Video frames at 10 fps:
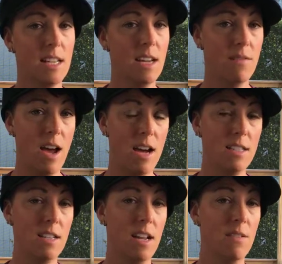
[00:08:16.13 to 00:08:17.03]
to get
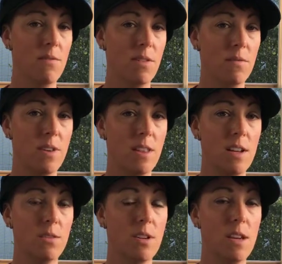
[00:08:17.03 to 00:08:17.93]
vaccinated for the
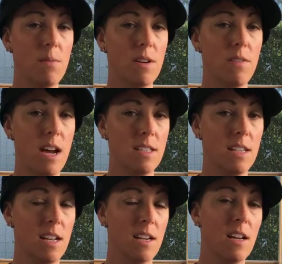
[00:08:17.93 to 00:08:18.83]
feline leukemia
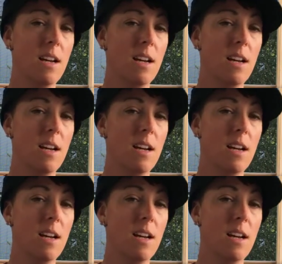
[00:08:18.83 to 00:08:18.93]
vaccine,